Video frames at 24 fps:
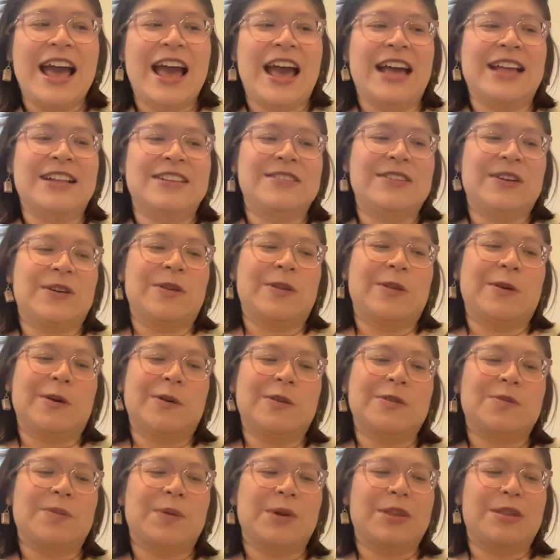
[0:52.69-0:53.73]
And so
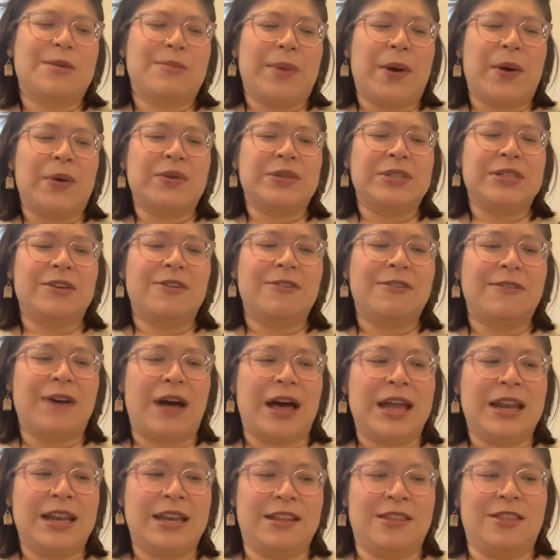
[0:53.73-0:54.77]
those were the most
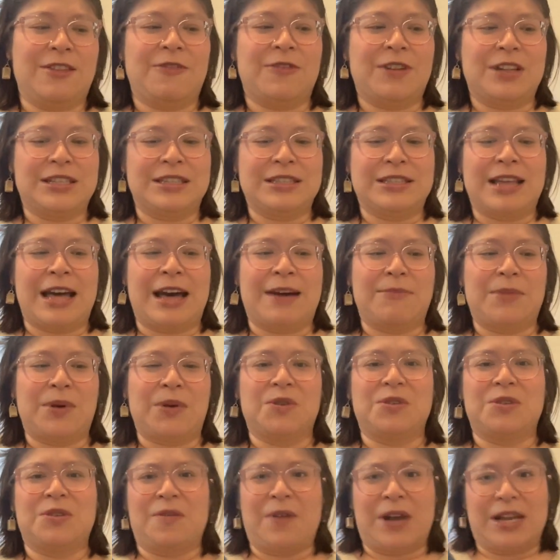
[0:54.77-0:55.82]
fun and the ones that
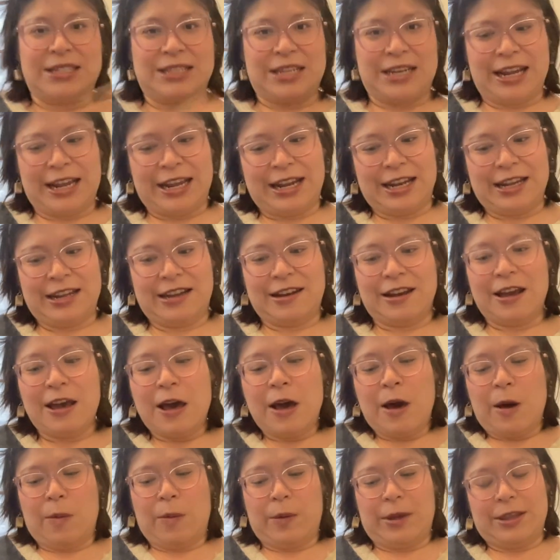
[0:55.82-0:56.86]
most resonated
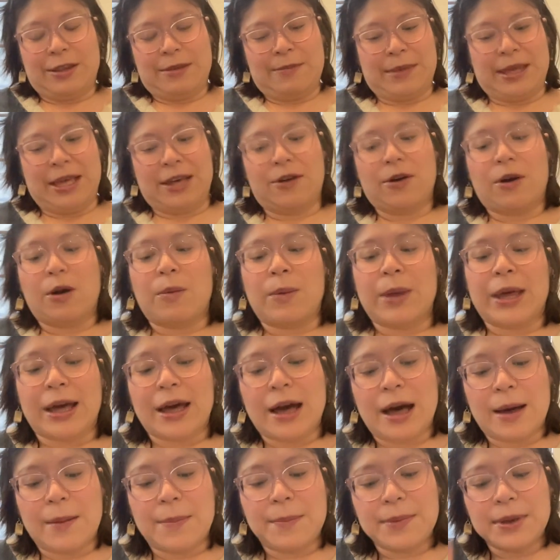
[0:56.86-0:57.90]
with me growing
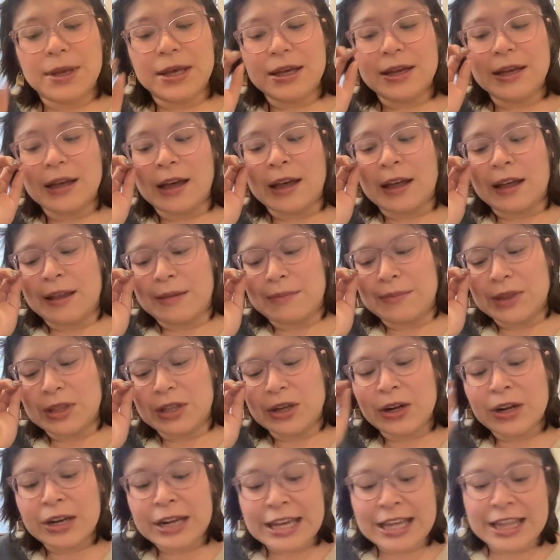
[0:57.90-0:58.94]
up.
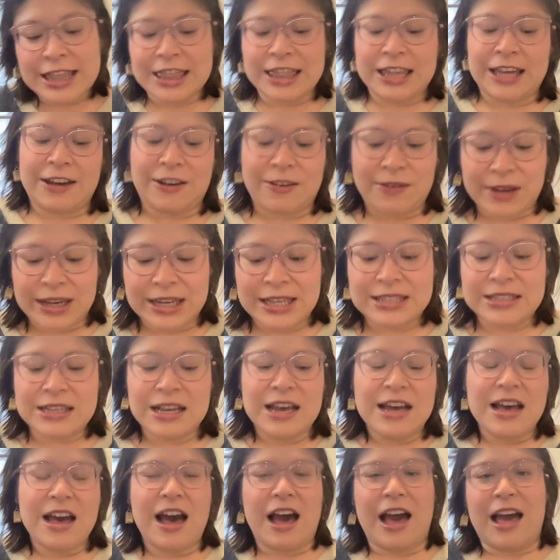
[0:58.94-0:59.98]
Learning theories,
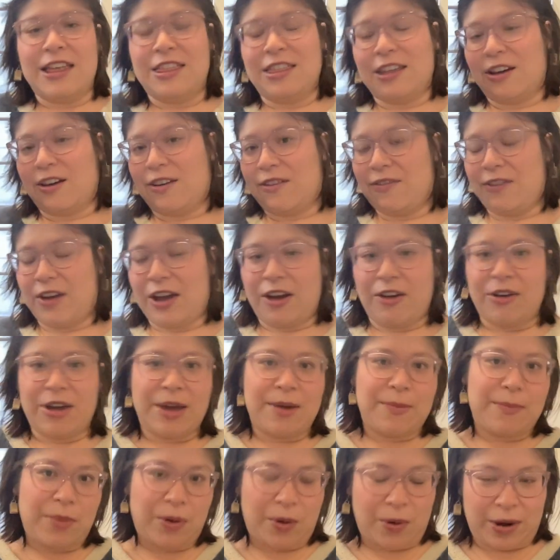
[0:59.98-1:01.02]
I think, are very
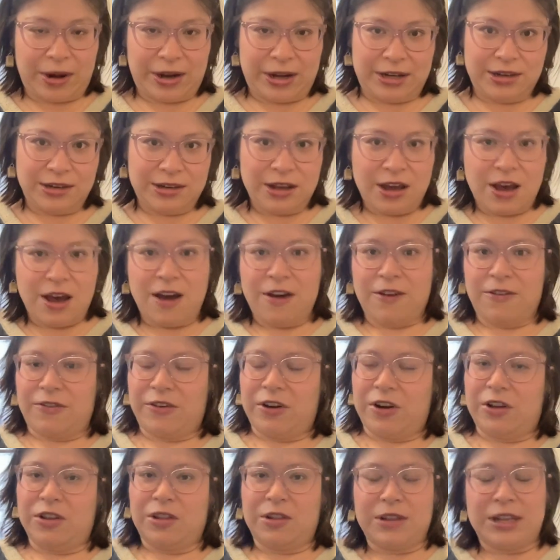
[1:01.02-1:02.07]
important
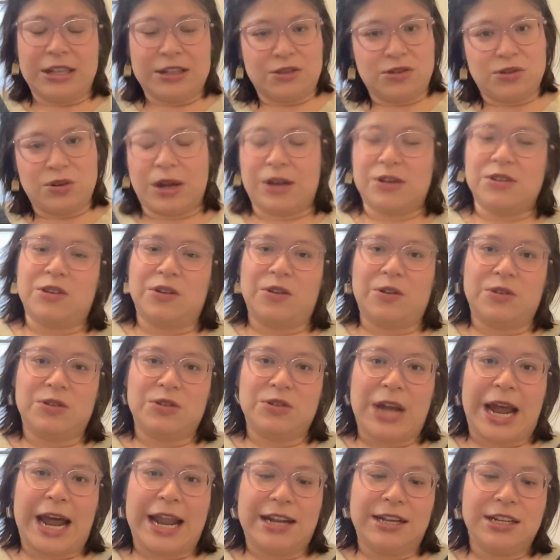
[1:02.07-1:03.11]
for instructional
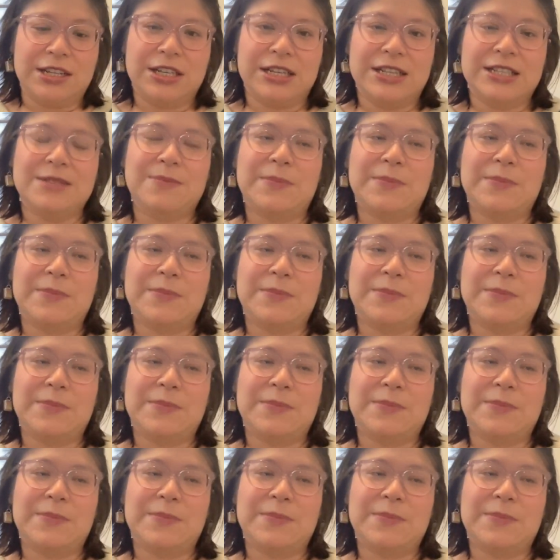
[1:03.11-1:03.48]
strategies